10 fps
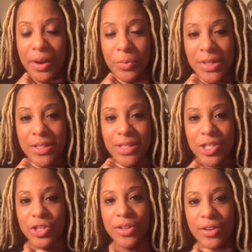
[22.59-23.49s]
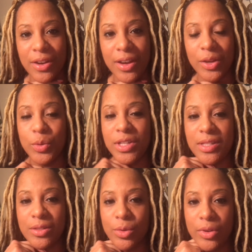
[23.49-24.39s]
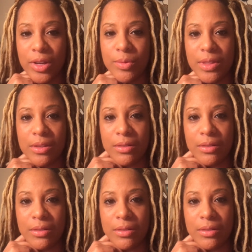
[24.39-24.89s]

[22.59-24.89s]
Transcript: I wanted to share a quick story with